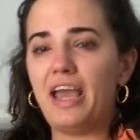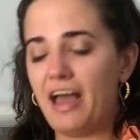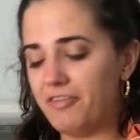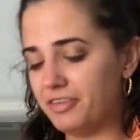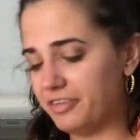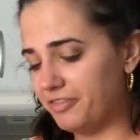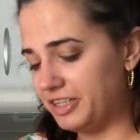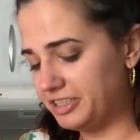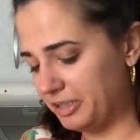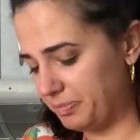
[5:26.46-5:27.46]
have a
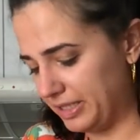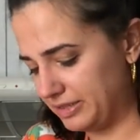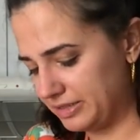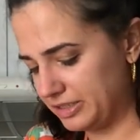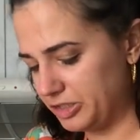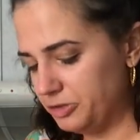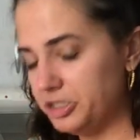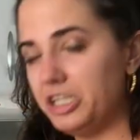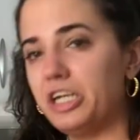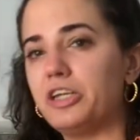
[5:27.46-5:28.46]
ceviche place, because
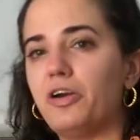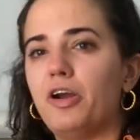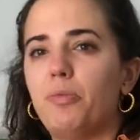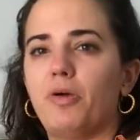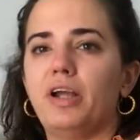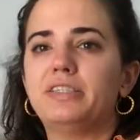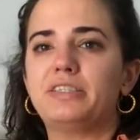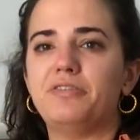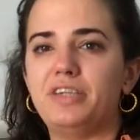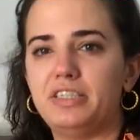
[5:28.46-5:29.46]
usually in Europe where it's
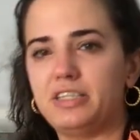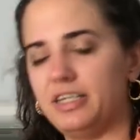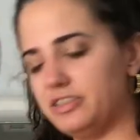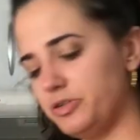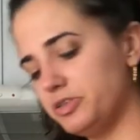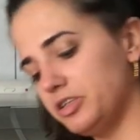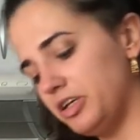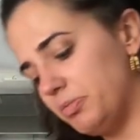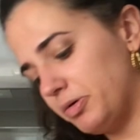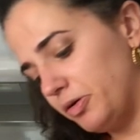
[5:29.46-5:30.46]
ceviche, it's usually
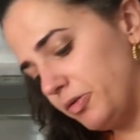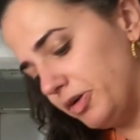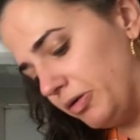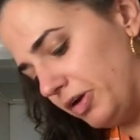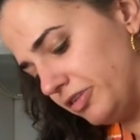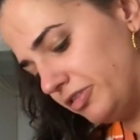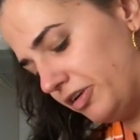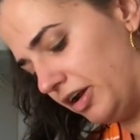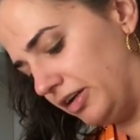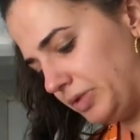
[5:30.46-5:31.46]
a Peruvian
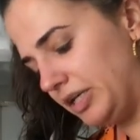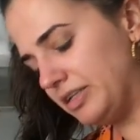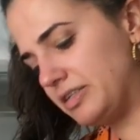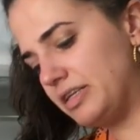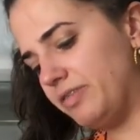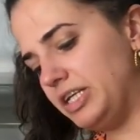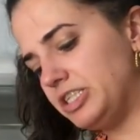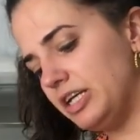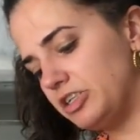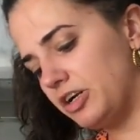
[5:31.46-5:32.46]
restaurant, because
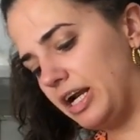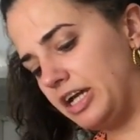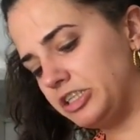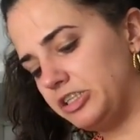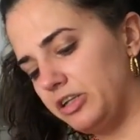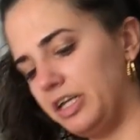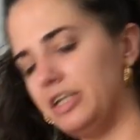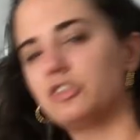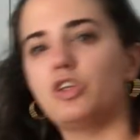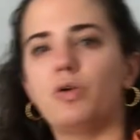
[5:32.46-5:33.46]
ceviche internationally
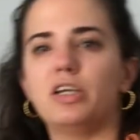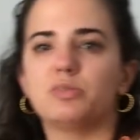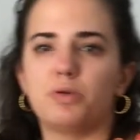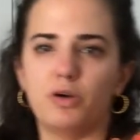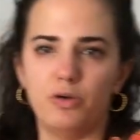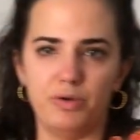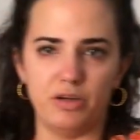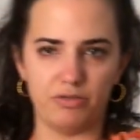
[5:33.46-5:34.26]
is known as Peruvian